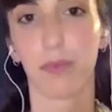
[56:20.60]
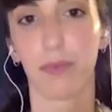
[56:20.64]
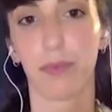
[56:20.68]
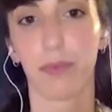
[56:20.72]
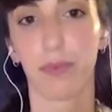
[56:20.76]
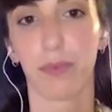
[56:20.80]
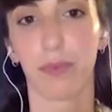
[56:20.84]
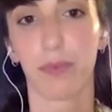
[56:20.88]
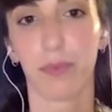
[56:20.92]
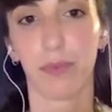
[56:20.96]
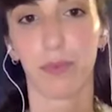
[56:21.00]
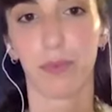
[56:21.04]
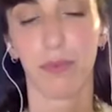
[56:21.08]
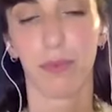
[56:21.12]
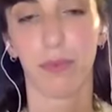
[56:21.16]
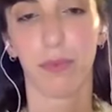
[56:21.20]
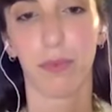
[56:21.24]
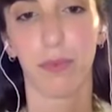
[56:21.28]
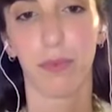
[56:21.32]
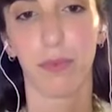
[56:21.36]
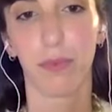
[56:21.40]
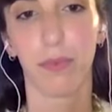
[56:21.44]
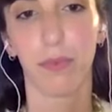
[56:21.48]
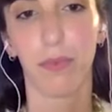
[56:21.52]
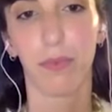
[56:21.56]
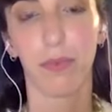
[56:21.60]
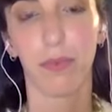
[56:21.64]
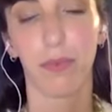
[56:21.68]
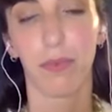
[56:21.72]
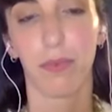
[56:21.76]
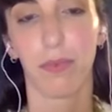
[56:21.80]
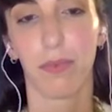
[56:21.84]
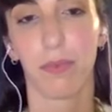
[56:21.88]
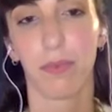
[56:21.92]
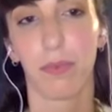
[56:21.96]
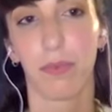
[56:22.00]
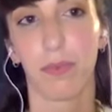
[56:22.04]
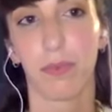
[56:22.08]

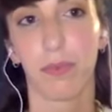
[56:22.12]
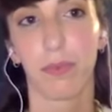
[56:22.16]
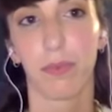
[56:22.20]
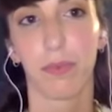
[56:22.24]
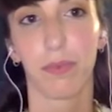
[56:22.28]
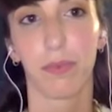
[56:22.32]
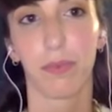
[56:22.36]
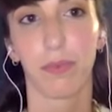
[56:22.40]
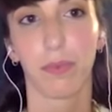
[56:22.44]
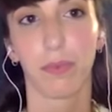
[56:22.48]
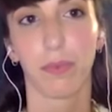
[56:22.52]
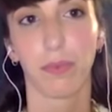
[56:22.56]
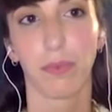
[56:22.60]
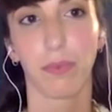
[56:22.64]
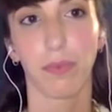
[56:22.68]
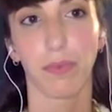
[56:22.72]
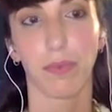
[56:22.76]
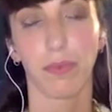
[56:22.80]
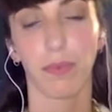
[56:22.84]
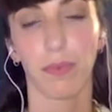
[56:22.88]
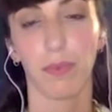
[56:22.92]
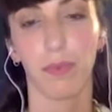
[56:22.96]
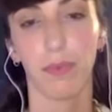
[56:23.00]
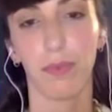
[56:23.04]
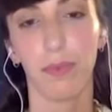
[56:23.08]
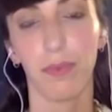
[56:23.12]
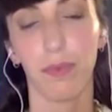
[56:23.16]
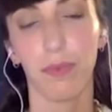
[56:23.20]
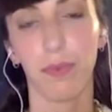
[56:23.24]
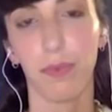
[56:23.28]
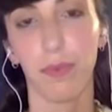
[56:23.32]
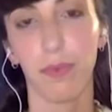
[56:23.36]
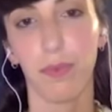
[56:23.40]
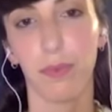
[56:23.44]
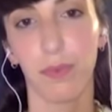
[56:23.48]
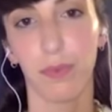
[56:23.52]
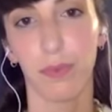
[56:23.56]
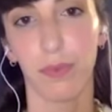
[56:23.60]

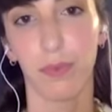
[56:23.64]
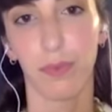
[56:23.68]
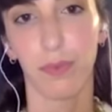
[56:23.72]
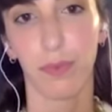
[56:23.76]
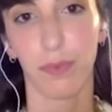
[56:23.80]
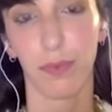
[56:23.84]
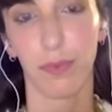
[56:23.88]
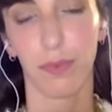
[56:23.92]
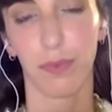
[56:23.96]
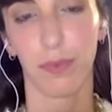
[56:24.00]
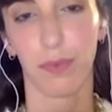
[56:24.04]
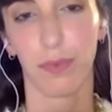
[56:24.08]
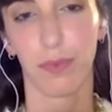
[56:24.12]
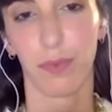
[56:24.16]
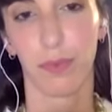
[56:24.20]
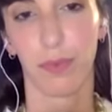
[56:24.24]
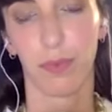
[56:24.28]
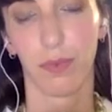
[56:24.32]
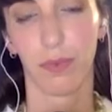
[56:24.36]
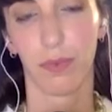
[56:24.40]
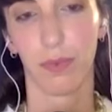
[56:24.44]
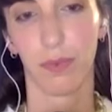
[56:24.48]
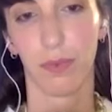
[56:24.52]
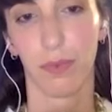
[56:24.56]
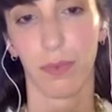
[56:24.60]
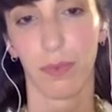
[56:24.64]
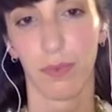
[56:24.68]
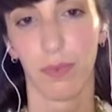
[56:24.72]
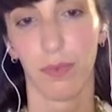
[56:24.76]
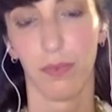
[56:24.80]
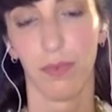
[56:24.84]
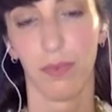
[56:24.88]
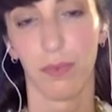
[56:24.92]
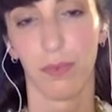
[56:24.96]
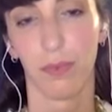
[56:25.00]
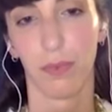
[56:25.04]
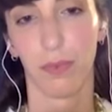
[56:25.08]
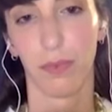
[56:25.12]

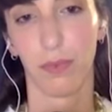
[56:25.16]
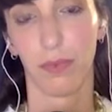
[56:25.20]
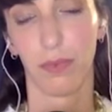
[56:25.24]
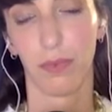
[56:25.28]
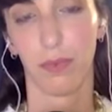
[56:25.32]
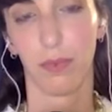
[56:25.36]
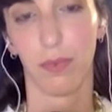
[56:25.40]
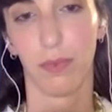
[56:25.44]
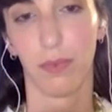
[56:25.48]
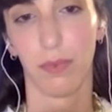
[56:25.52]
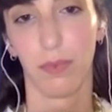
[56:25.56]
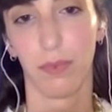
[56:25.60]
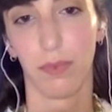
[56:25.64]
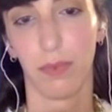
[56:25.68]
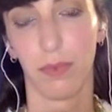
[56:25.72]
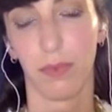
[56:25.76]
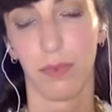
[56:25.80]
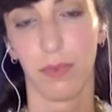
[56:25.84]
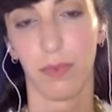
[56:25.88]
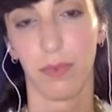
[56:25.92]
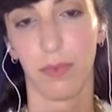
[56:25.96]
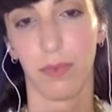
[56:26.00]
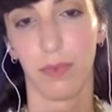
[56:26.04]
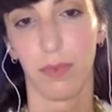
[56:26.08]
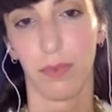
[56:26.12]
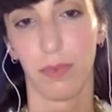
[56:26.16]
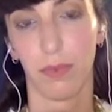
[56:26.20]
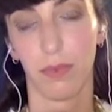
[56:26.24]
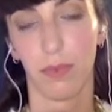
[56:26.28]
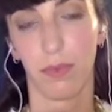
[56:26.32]
[no speech]